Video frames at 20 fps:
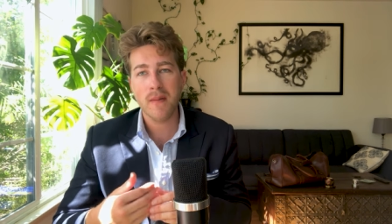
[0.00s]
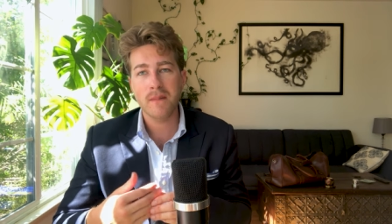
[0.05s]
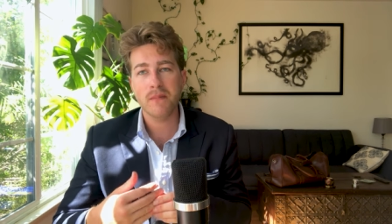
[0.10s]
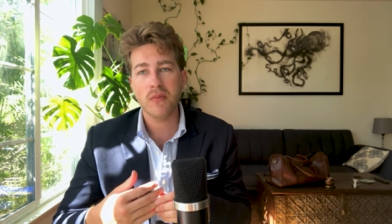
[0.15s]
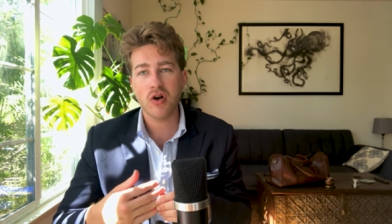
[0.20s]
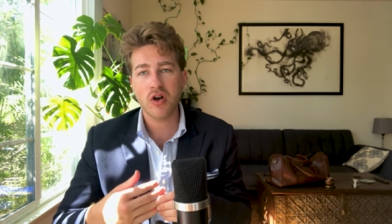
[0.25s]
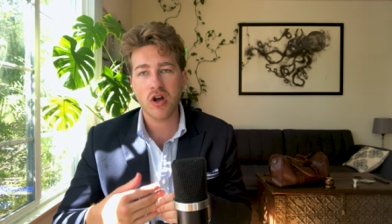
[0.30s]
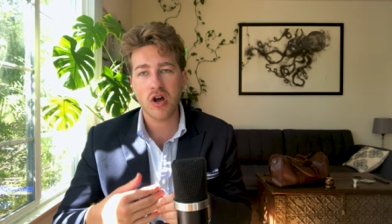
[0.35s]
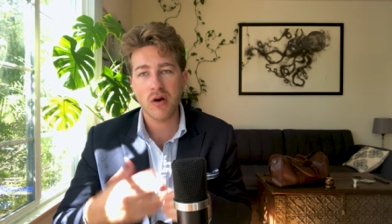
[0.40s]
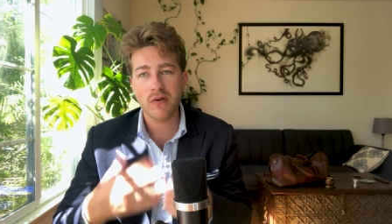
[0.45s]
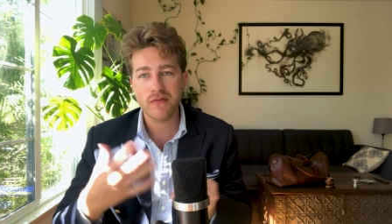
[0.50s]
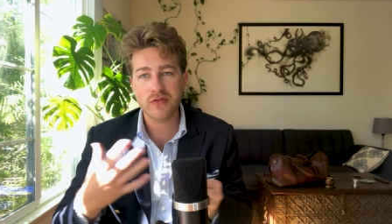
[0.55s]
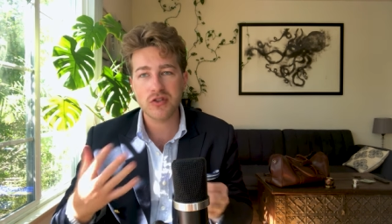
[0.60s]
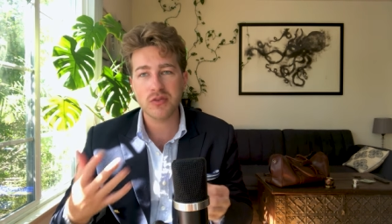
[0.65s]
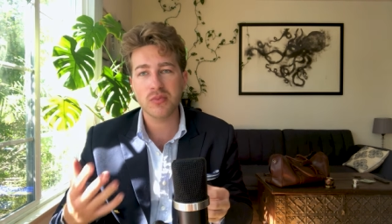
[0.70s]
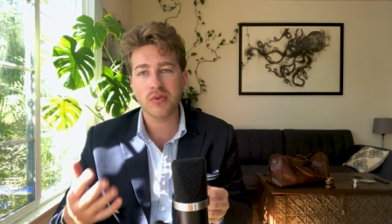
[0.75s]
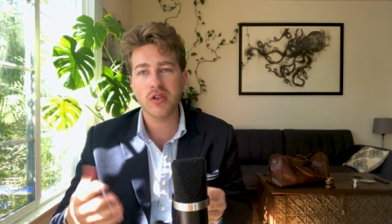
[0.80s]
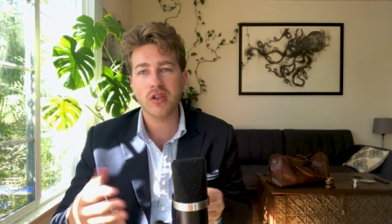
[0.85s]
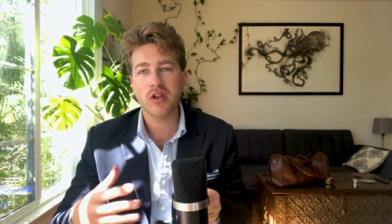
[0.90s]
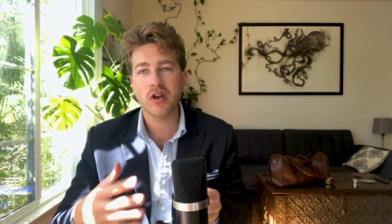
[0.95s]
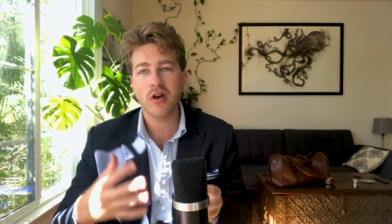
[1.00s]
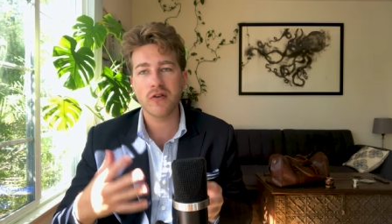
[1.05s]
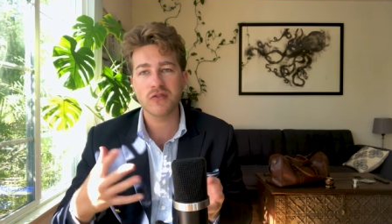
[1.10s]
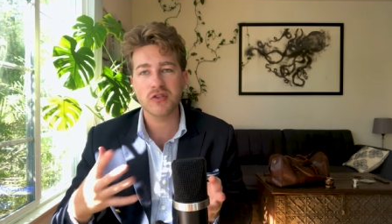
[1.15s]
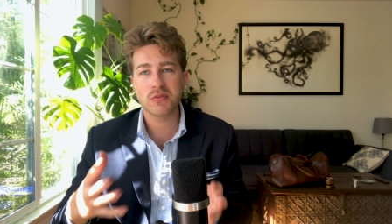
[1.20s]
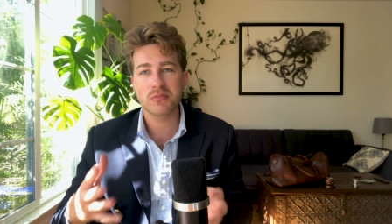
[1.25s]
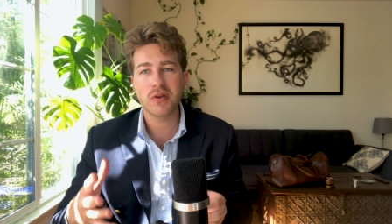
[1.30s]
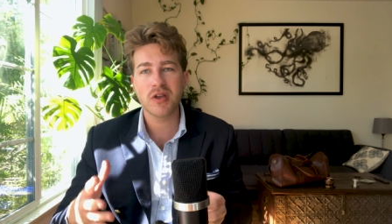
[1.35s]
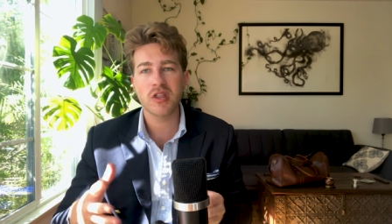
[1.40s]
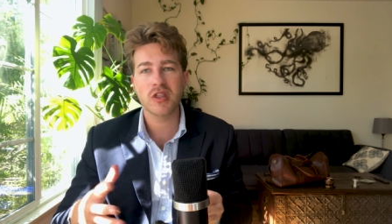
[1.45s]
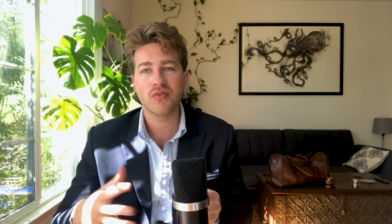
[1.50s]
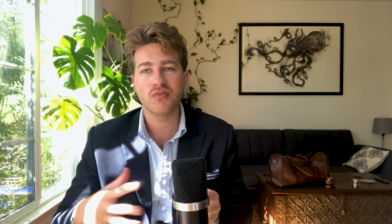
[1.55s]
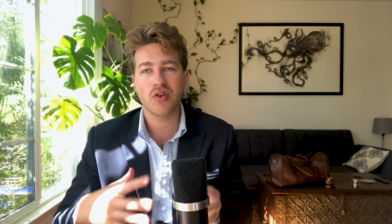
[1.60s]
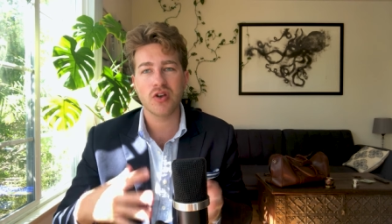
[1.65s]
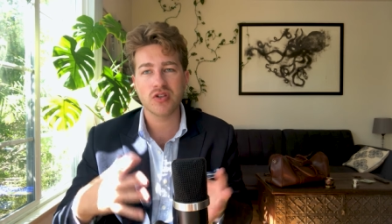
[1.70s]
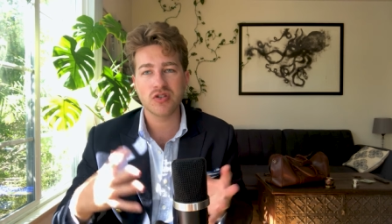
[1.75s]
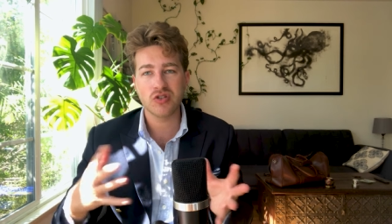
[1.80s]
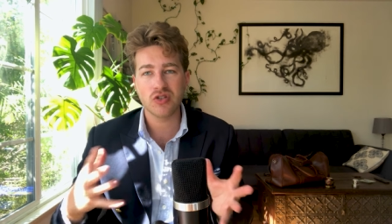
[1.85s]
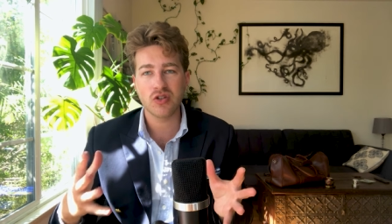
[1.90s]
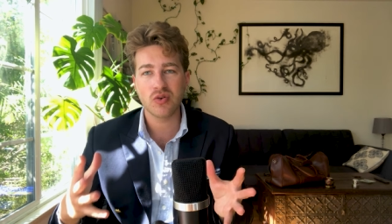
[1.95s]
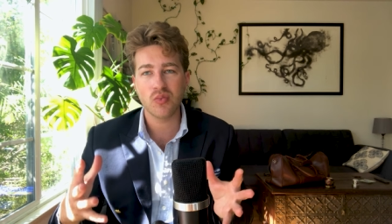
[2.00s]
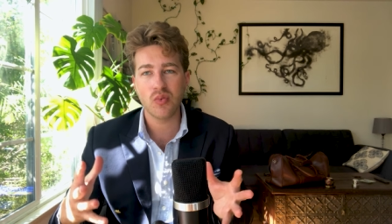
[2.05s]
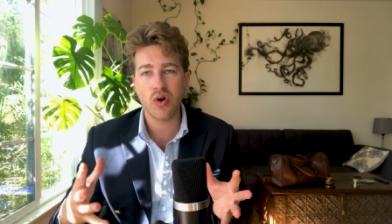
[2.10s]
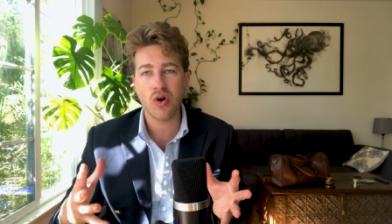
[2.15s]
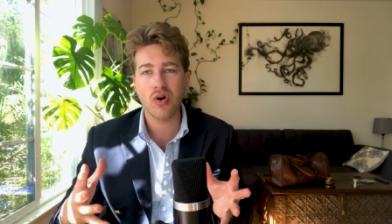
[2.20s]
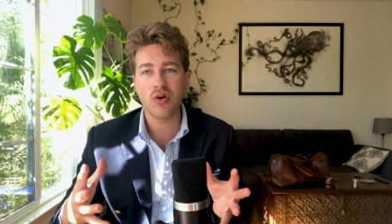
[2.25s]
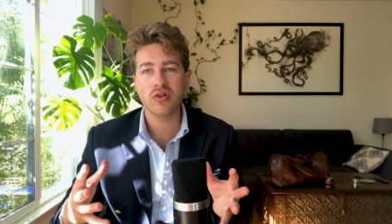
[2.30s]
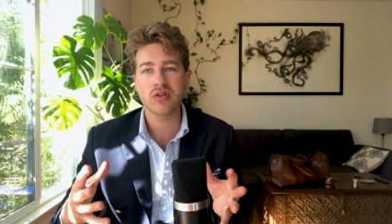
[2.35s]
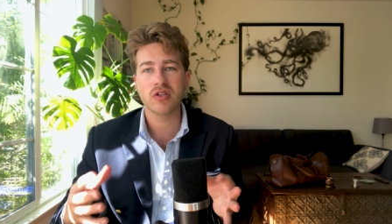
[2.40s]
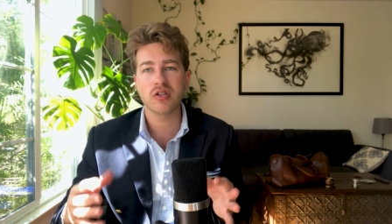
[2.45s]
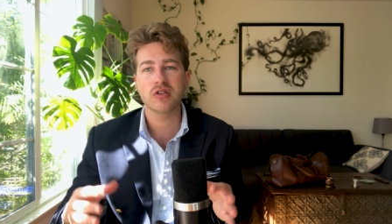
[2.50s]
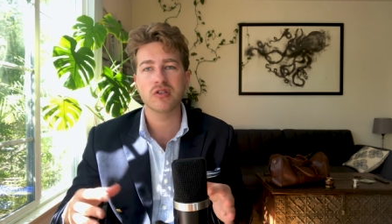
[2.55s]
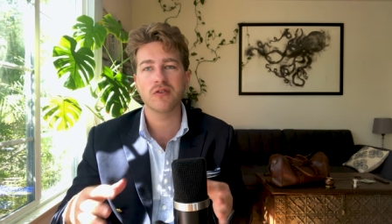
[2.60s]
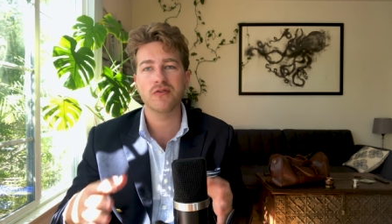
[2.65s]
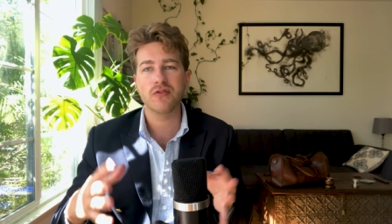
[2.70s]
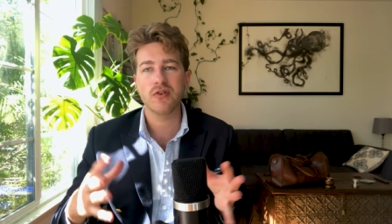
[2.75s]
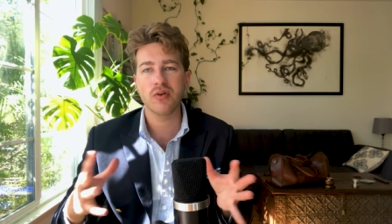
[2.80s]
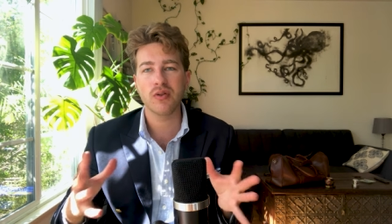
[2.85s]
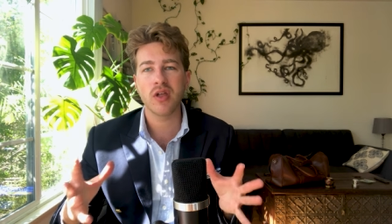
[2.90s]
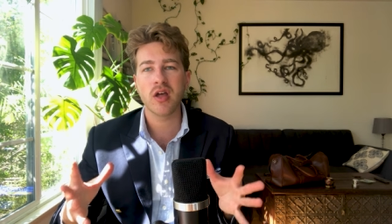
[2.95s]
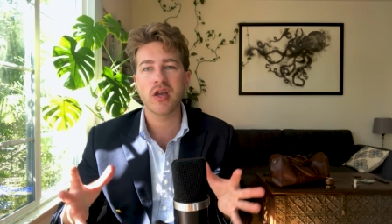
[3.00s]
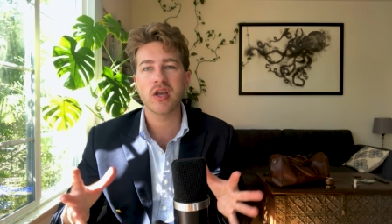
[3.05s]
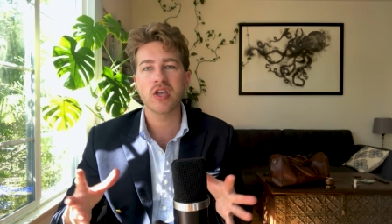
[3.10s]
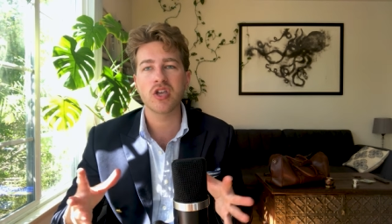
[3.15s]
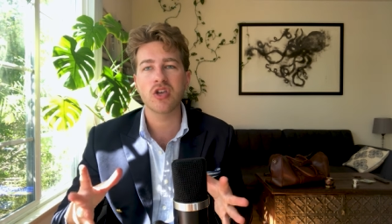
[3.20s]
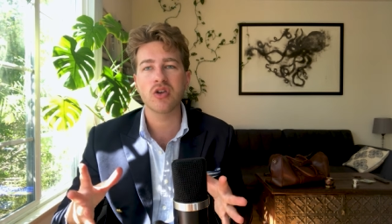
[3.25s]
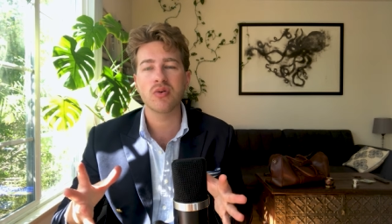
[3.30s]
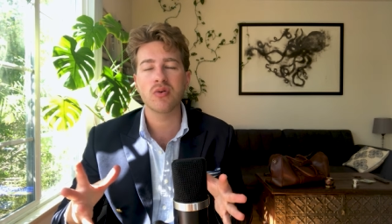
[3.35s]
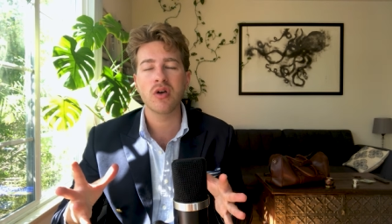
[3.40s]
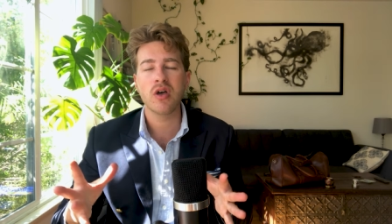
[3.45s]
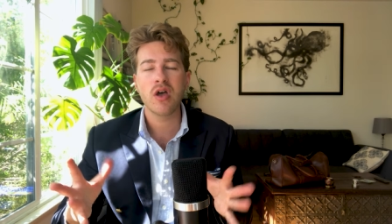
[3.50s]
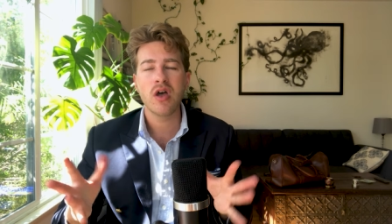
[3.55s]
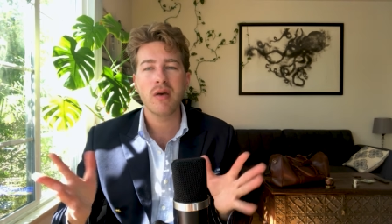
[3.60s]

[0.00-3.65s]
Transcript: but comfortable enough to be in the rest of the world and to feel like you